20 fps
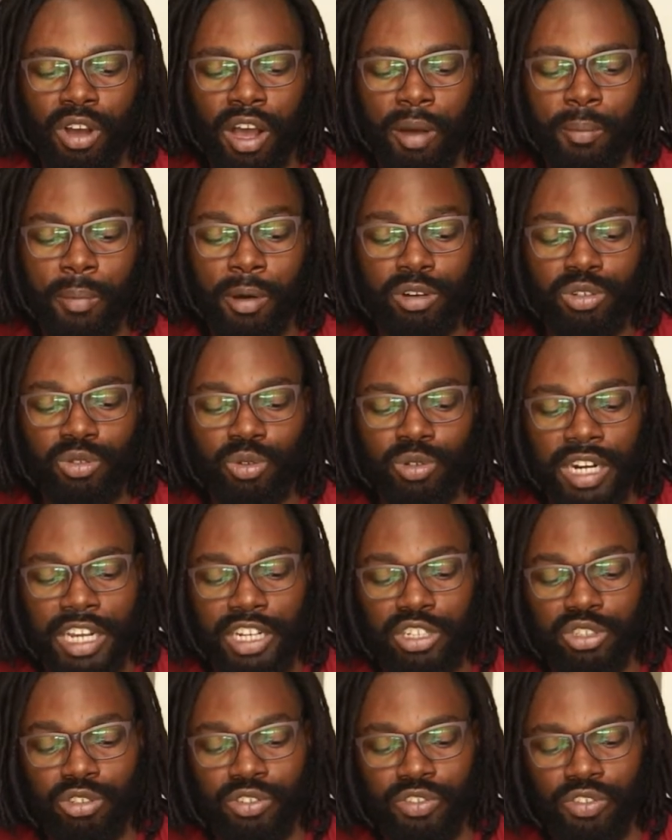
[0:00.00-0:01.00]
about what I
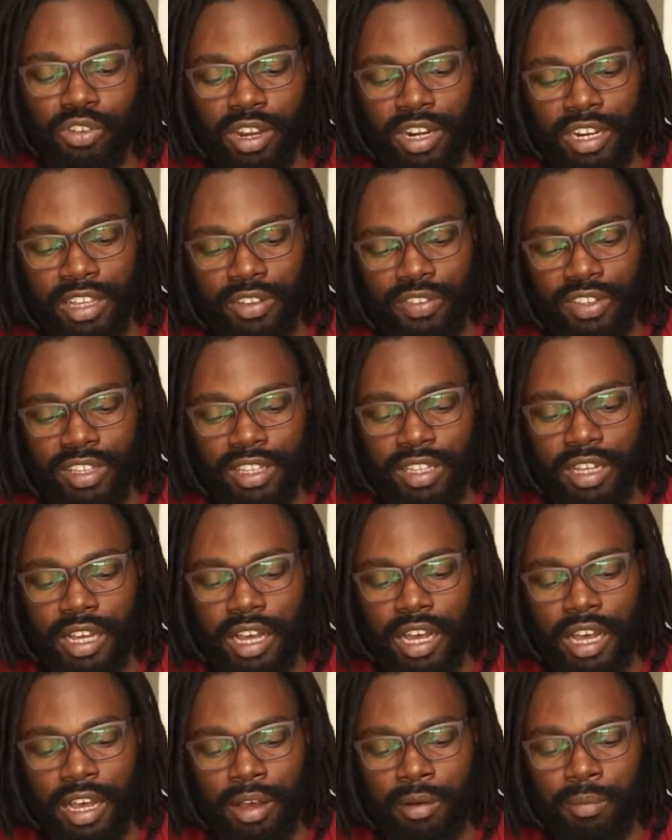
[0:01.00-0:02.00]
do for a living,
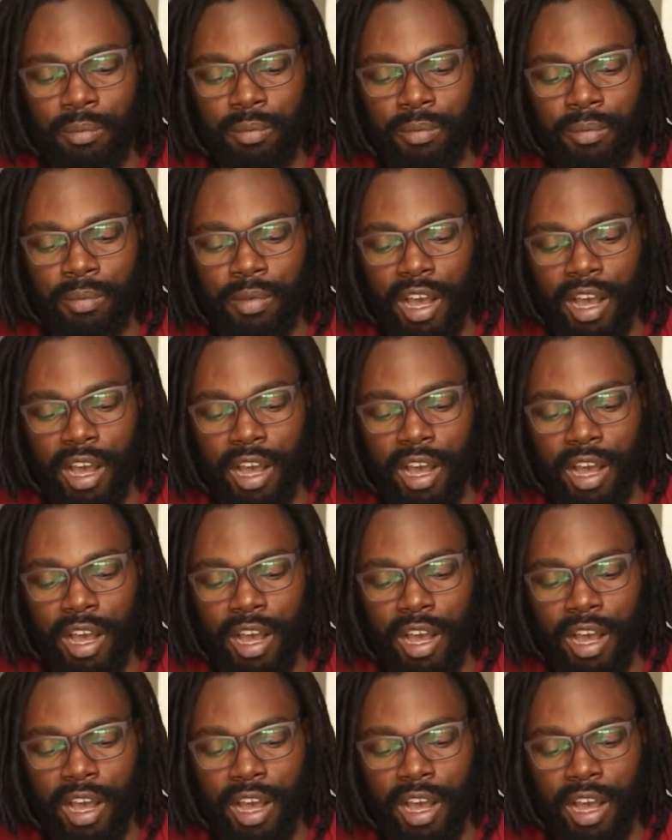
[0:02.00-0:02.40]
I'm